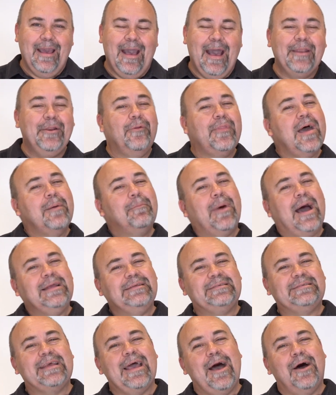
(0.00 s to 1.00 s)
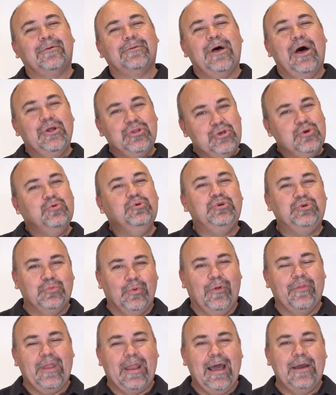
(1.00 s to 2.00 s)
I know that might sound
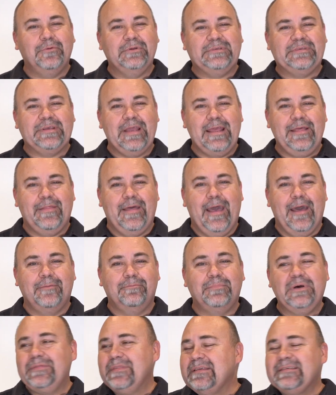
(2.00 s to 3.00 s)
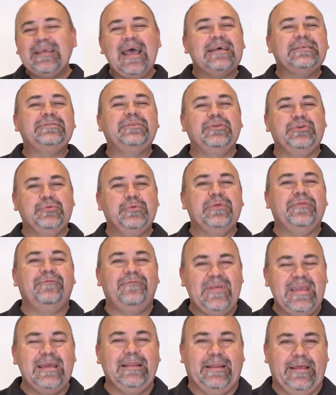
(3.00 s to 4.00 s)
unusual that I would say that, but this has to do with
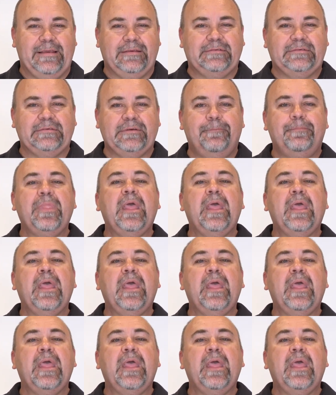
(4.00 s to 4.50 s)
feelings.